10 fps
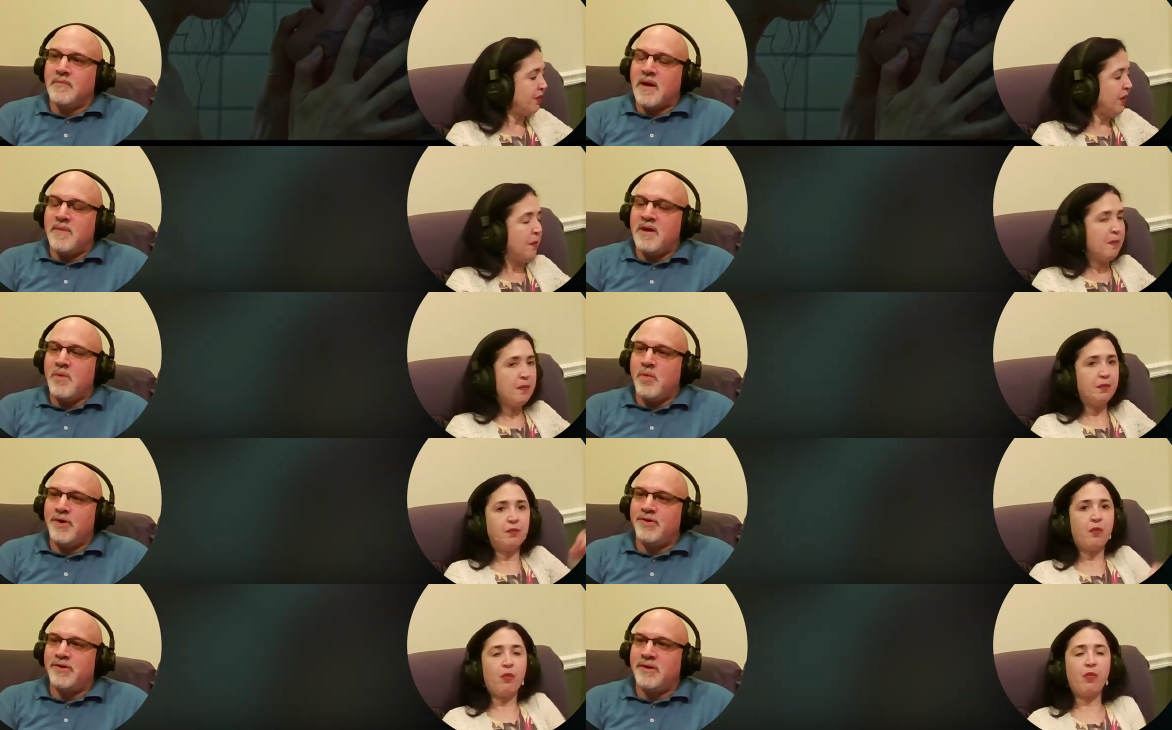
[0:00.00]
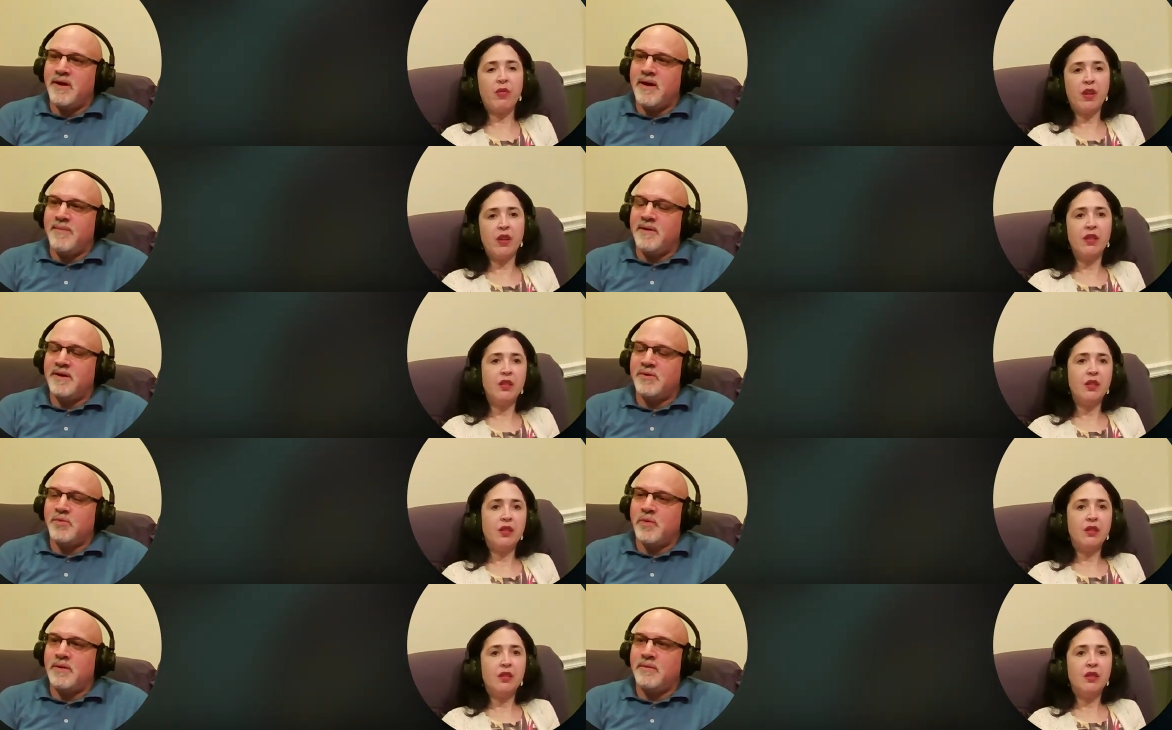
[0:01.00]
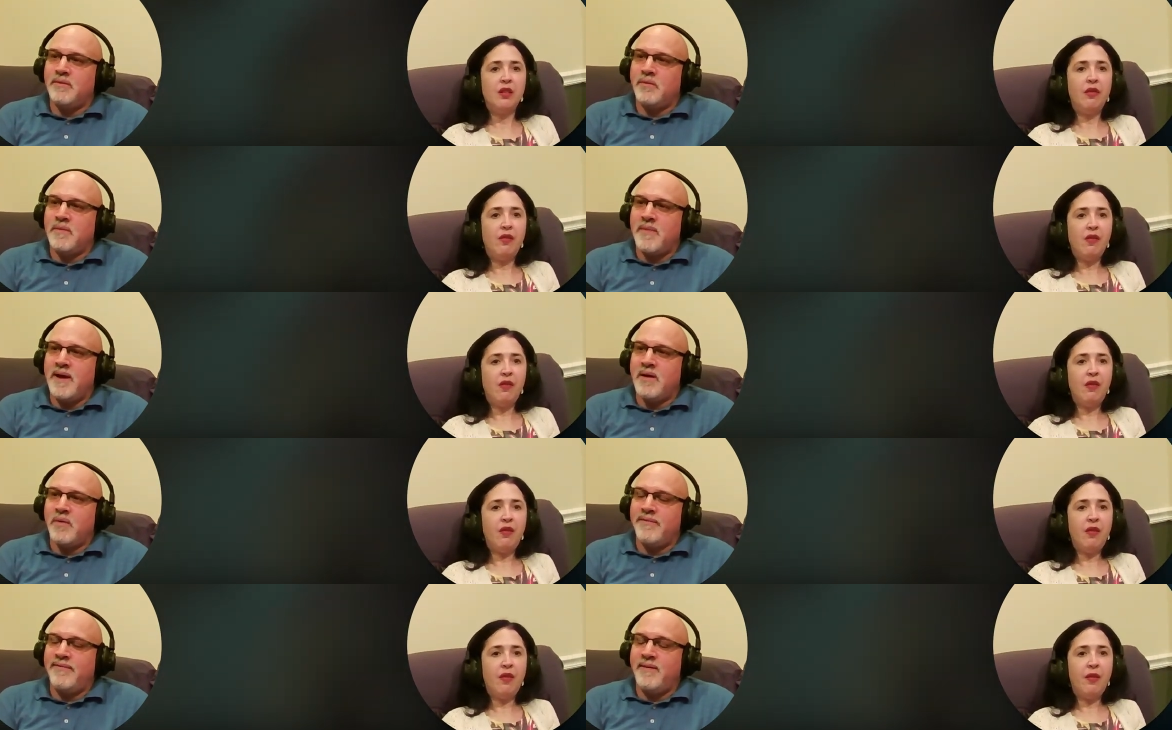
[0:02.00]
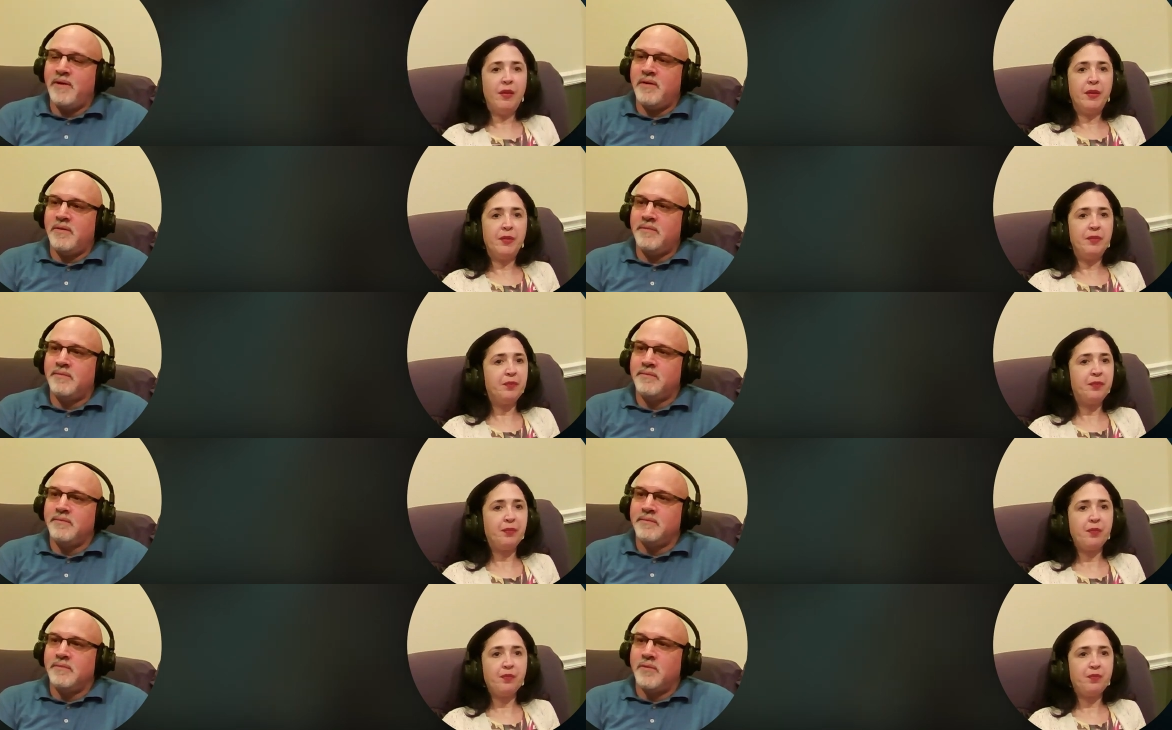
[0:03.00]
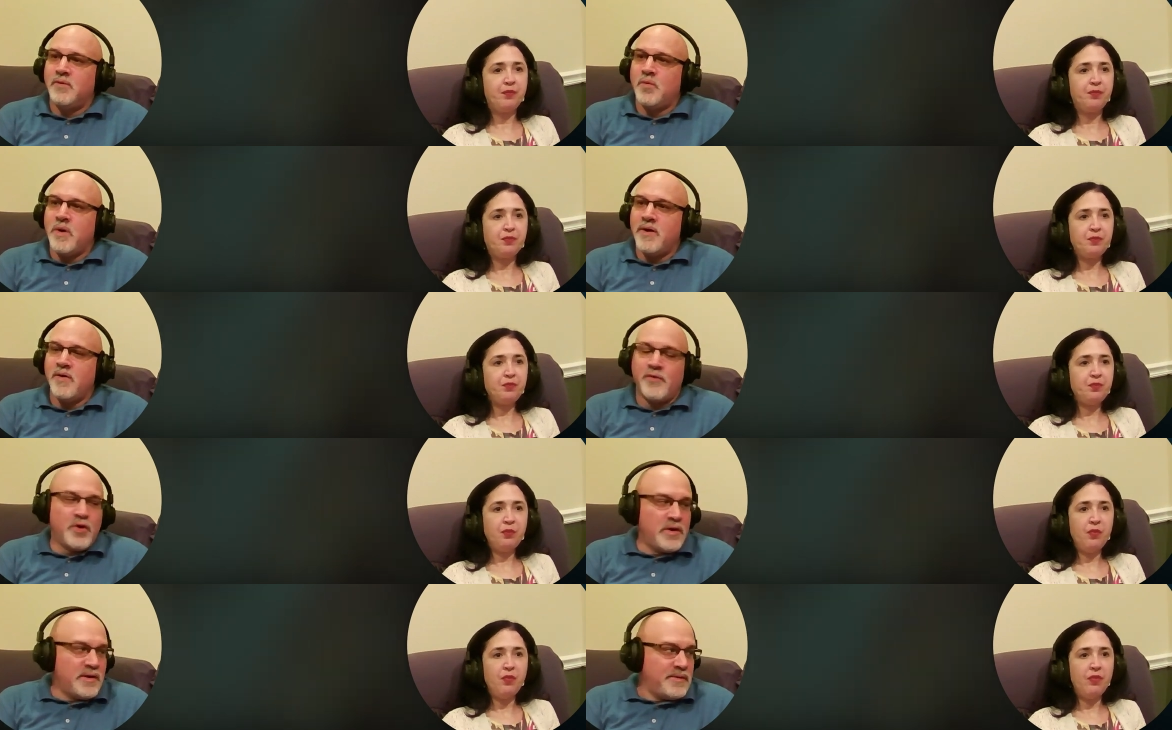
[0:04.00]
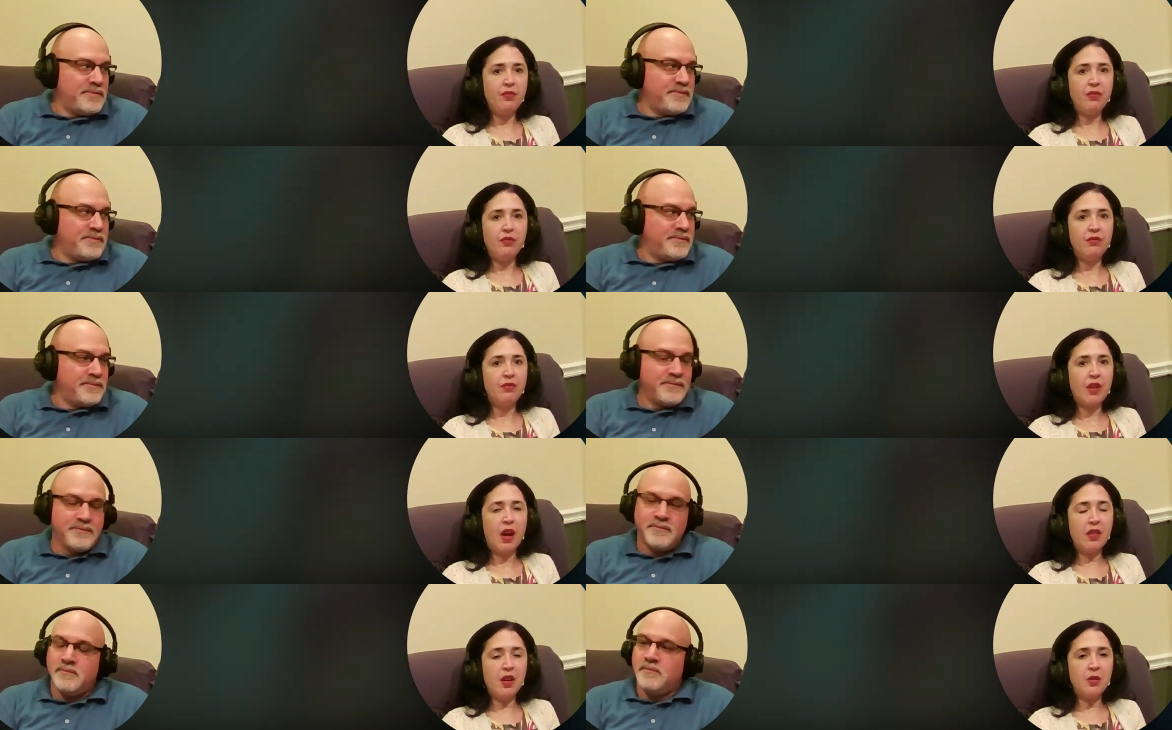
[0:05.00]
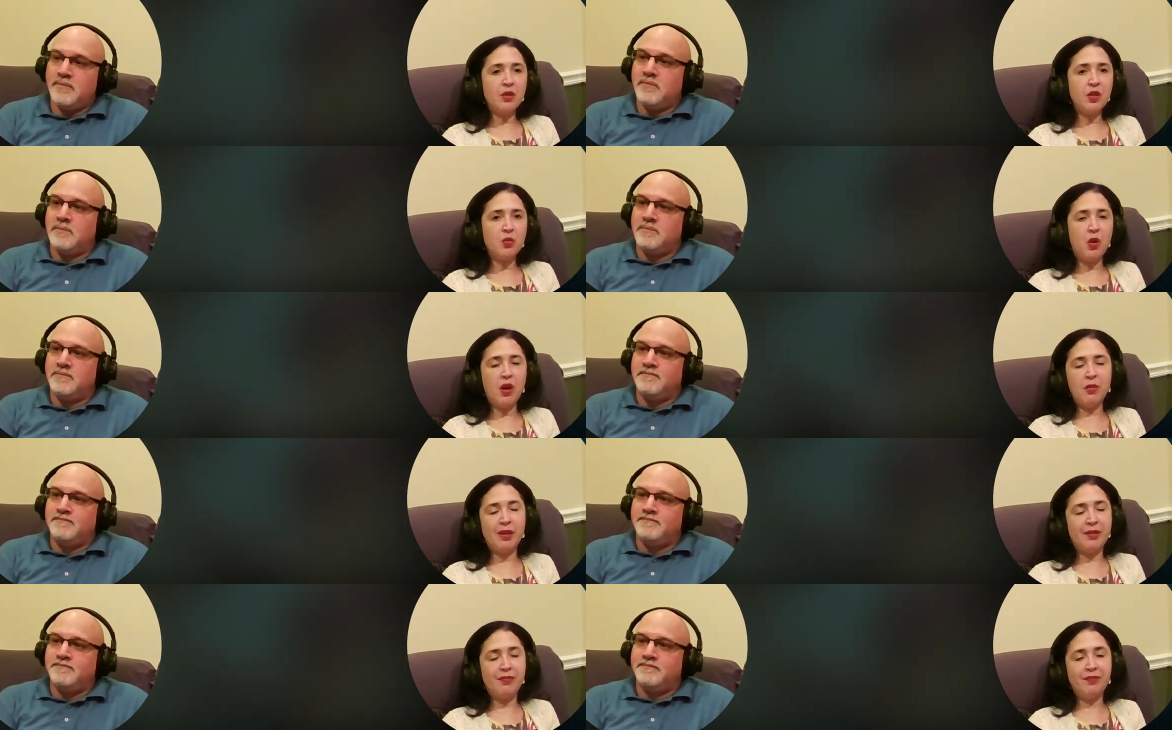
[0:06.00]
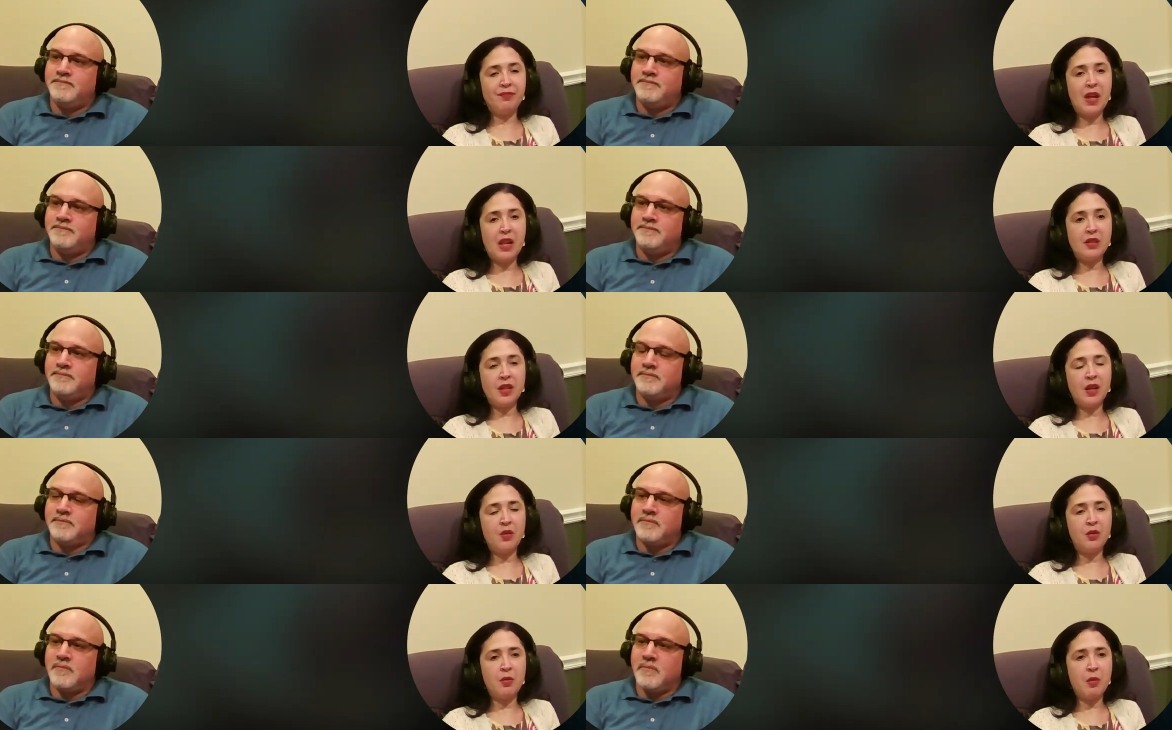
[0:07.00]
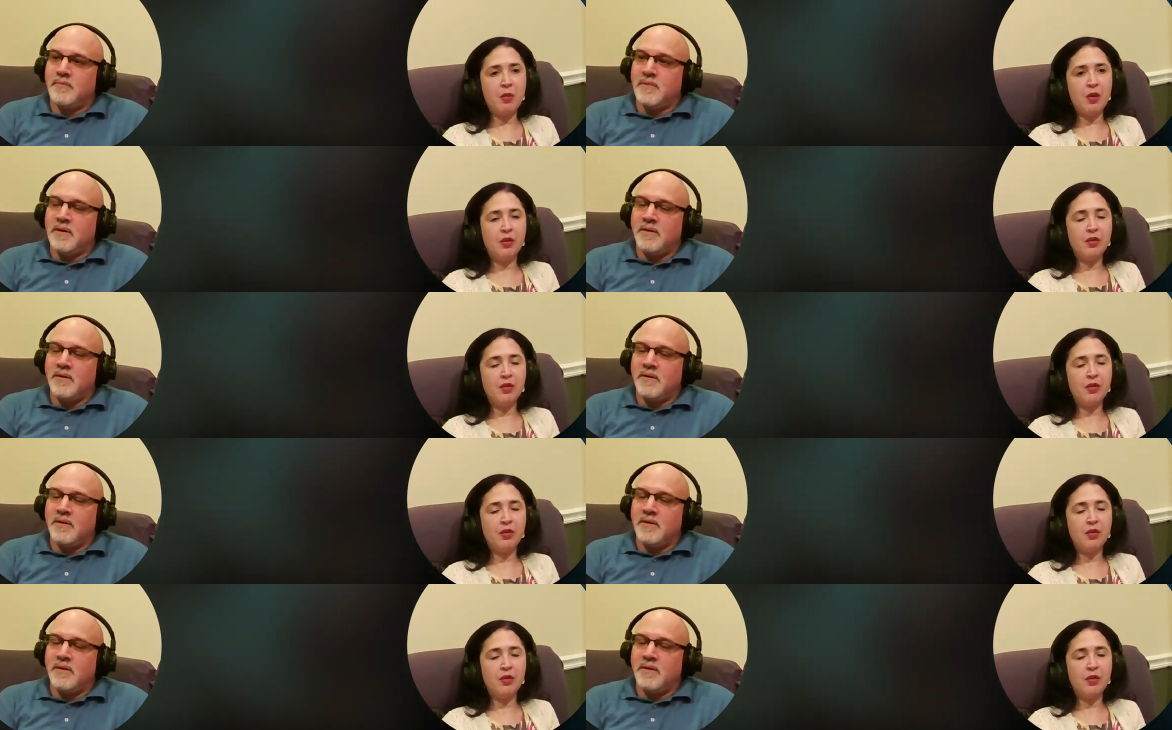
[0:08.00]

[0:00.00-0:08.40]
Speaker 1: How many winners are they having? Just one male, one female? Or one overall?
Speaker 2: I thought it was just one, but honestly, I don't remember